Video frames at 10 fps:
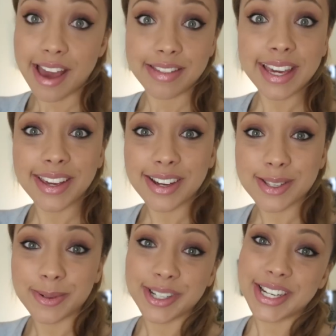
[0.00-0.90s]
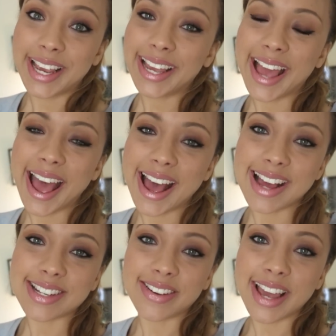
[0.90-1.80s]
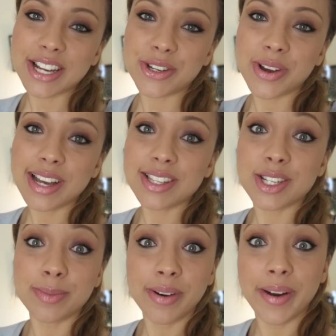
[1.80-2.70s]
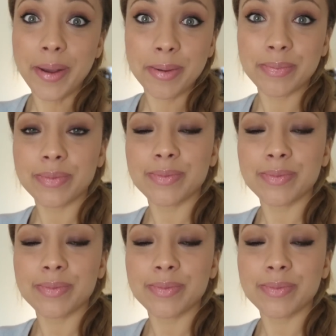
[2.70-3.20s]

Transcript: Yeah, thank you guys for watching, and I'll catch you guys tomorrow.